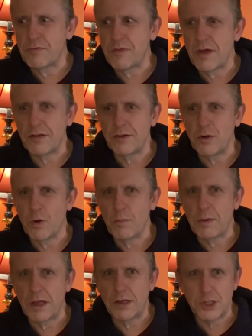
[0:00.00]
that you're
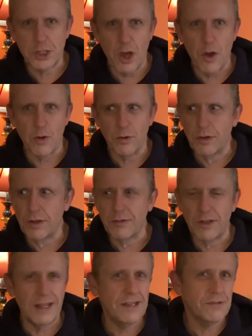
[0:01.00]
being shown that
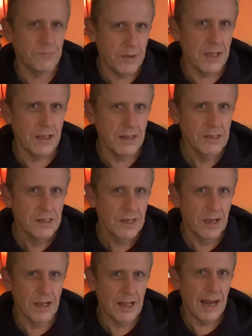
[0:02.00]
isn't being
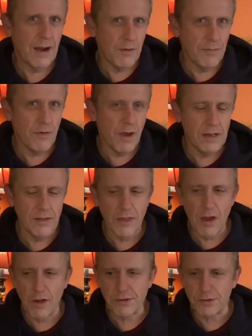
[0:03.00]
clarified in the
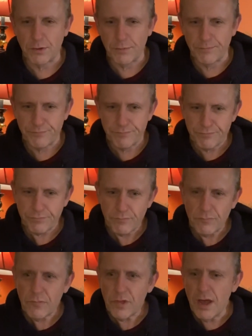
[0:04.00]
article?
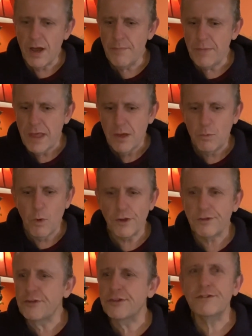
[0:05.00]

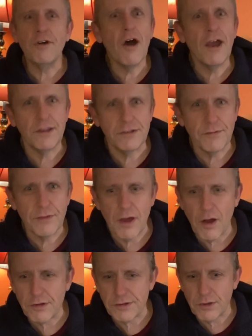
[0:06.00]
What's the size of the
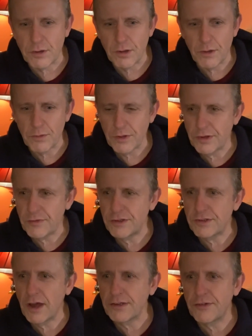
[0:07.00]
article, or the
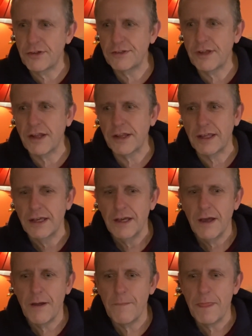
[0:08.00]
size of the study?
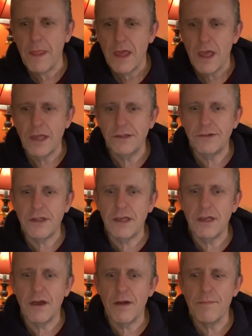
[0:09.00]
Is
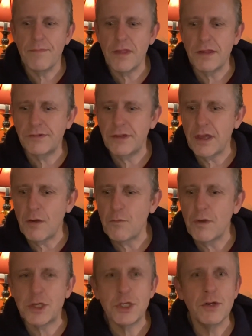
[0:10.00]
the
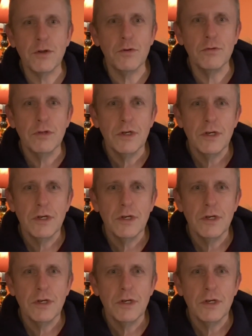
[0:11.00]
original